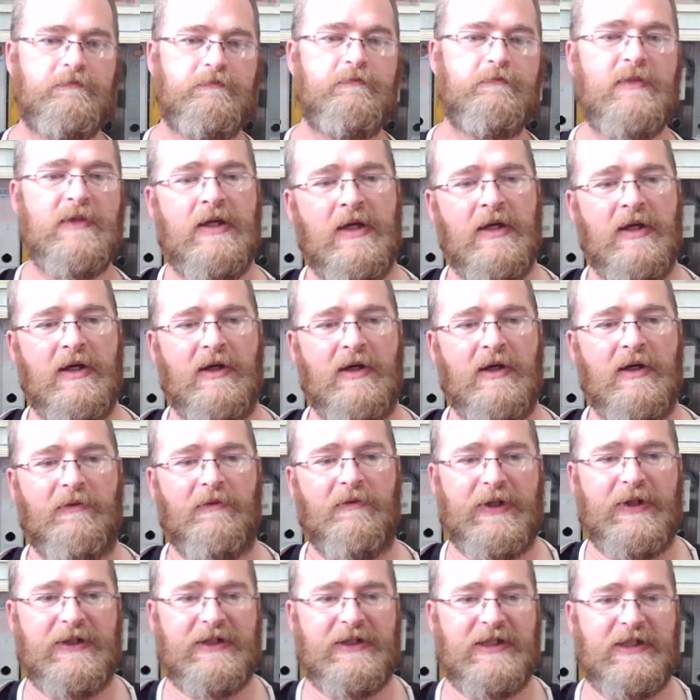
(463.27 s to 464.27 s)
Participants
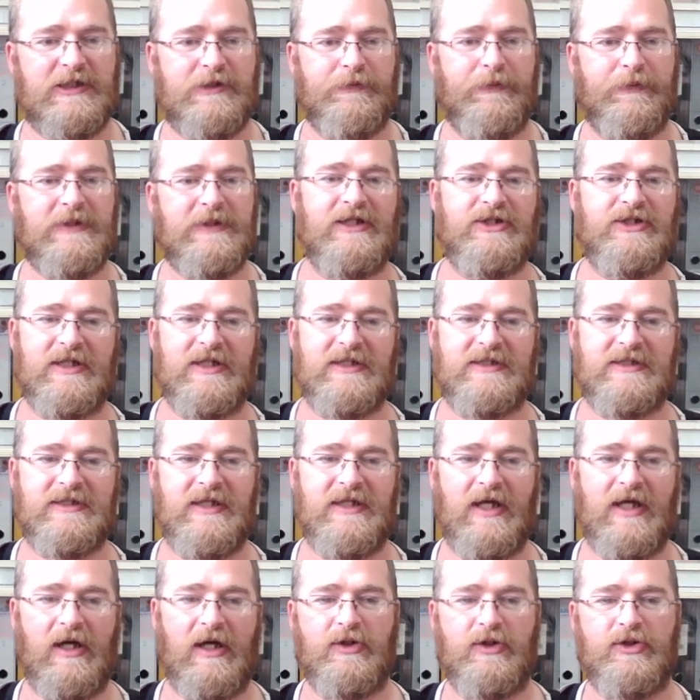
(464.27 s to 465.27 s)
can adjust their own troop
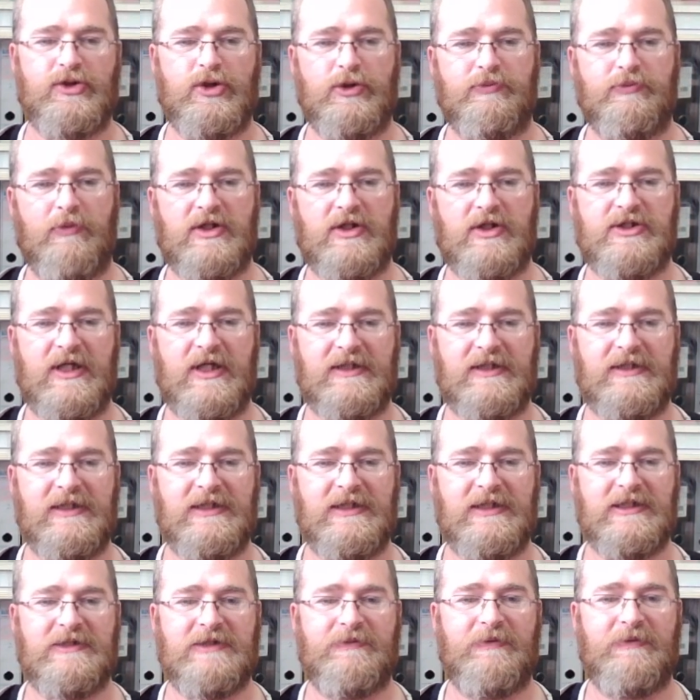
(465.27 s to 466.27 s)
march settings before
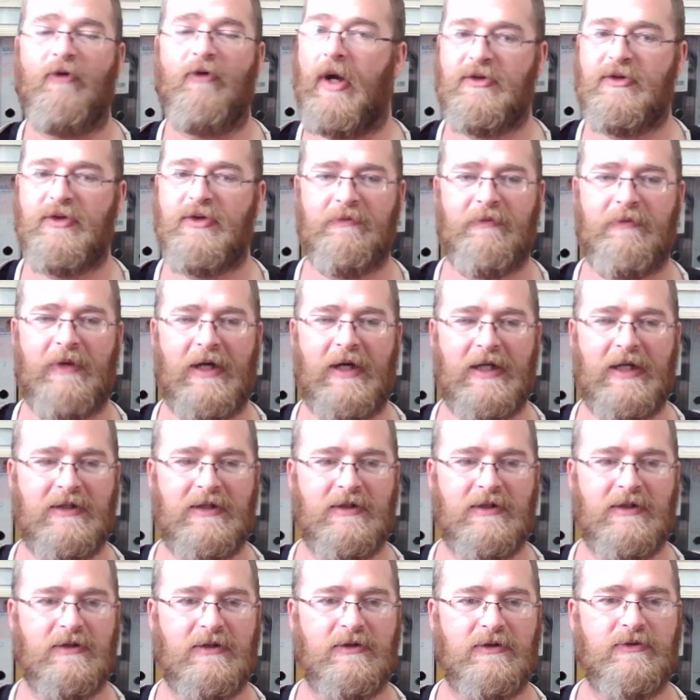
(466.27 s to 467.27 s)
entering battle.
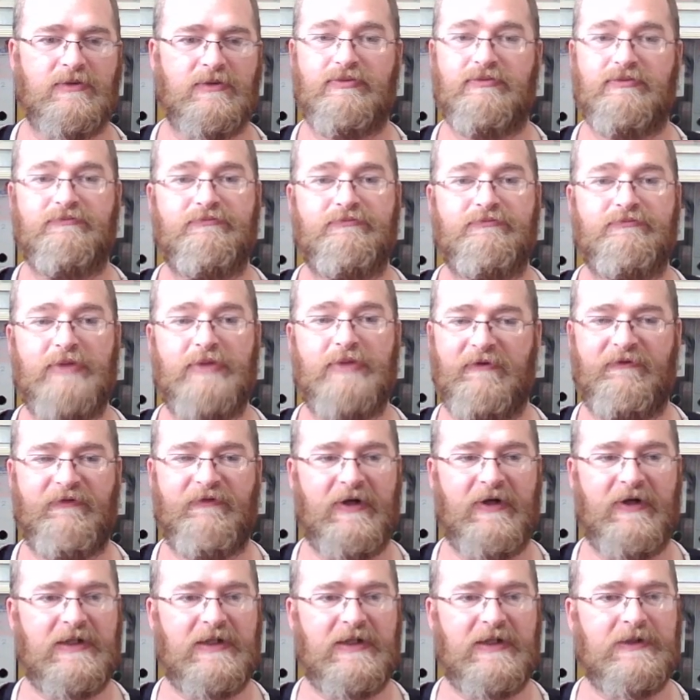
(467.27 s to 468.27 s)
Perfect.
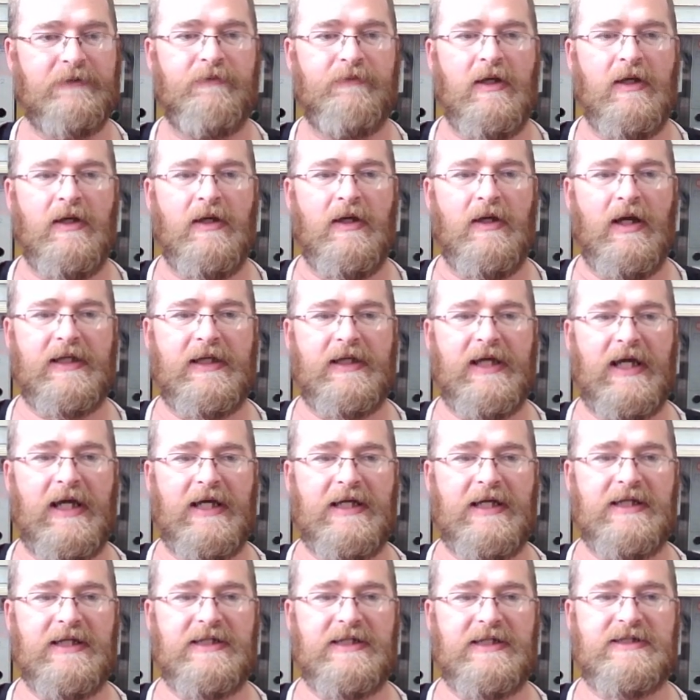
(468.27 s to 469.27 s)
Okay, so
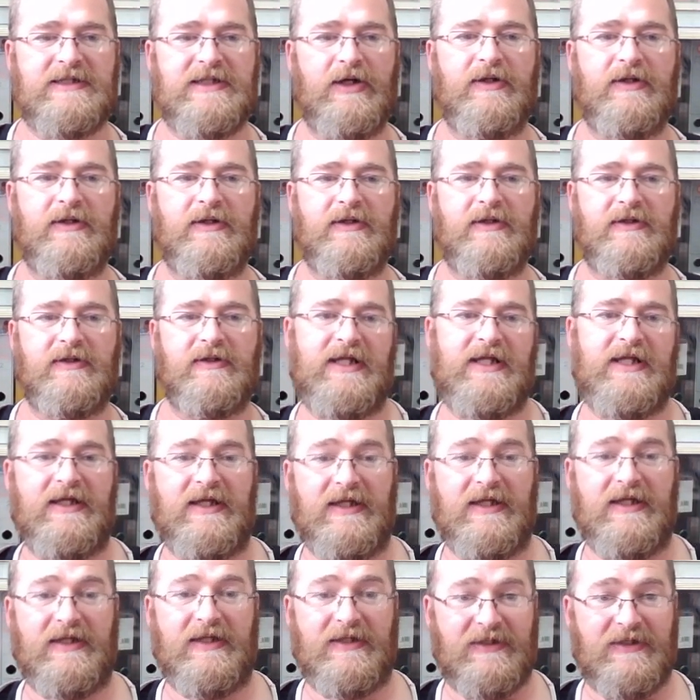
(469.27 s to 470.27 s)
at
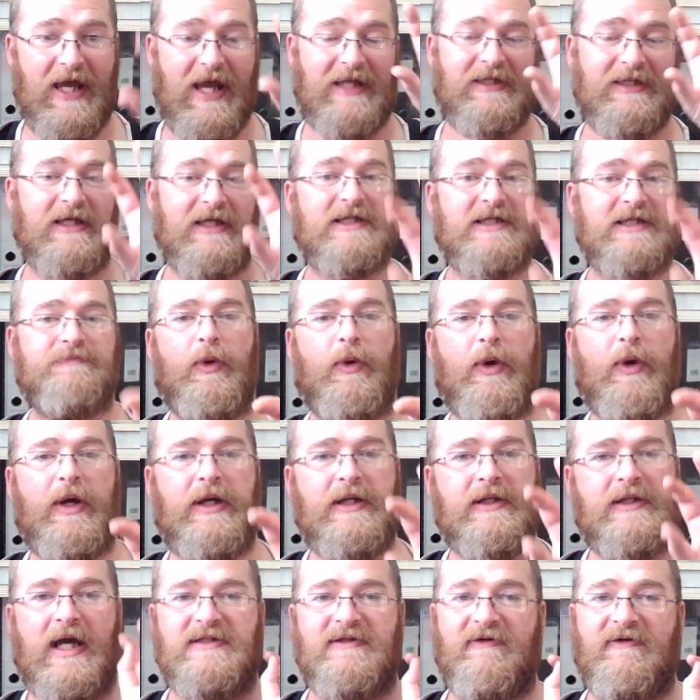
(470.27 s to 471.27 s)
this point it has
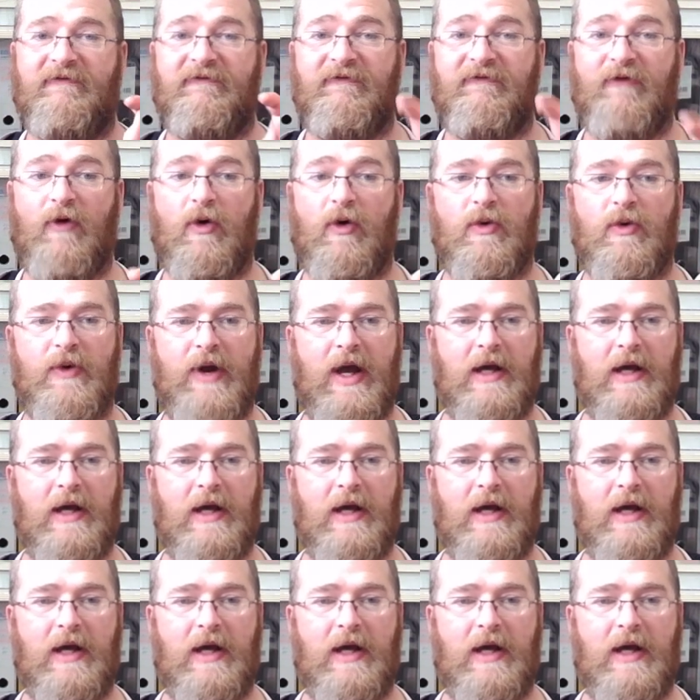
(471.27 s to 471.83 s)
4 rounds.